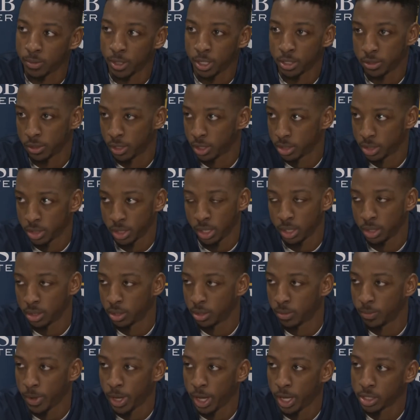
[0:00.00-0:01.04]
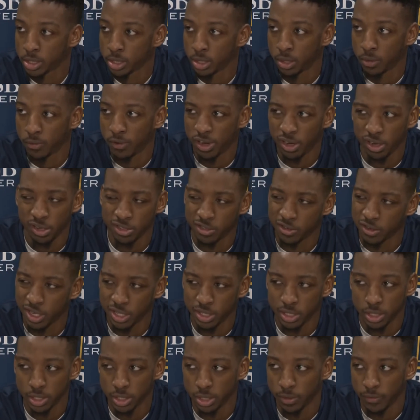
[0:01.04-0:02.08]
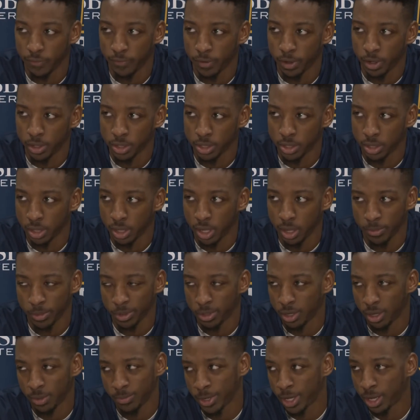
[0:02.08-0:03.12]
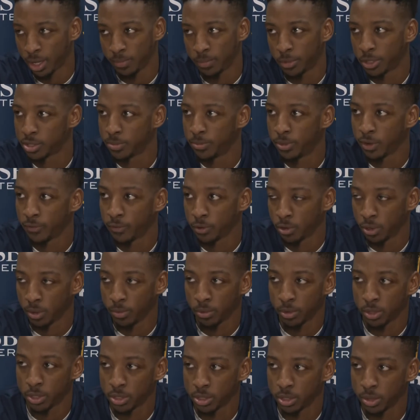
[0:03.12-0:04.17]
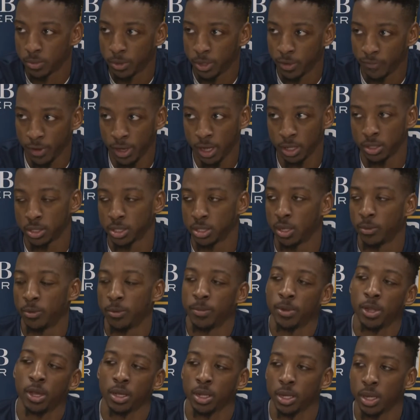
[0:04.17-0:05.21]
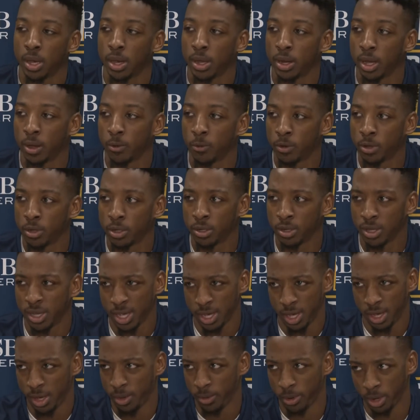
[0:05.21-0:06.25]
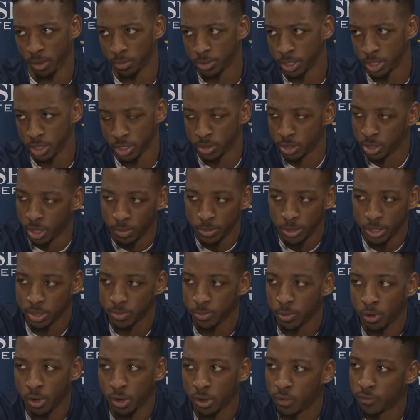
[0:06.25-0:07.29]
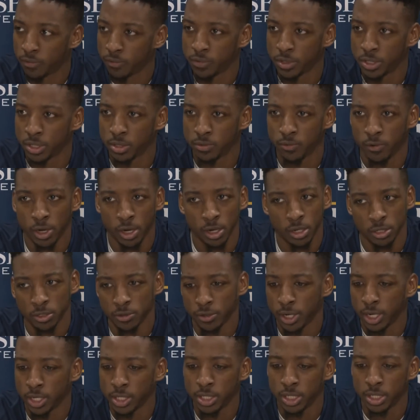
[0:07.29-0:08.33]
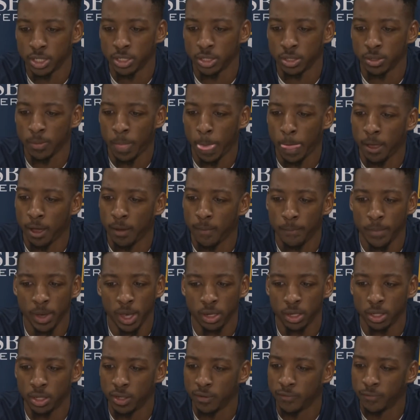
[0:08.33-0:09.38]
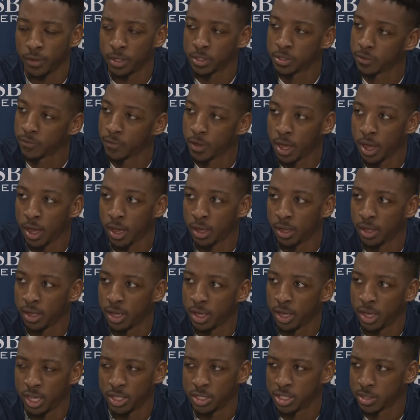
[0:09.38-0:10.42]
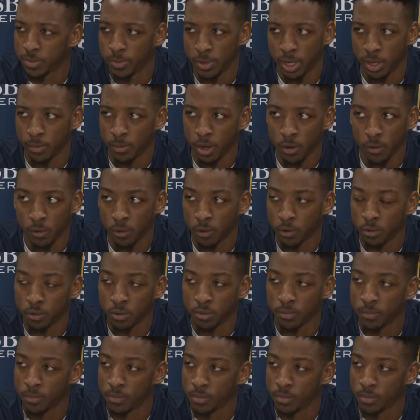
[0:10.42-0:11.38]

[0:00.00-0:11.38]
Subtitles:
My strength is getting to the basket, running in transition and finishing. I mean, I'm not much big of a three-point shooter, but if I have to step up and knock it down, I will. But I'm just more of just running the transition, being a defensive guy, and just playing my role.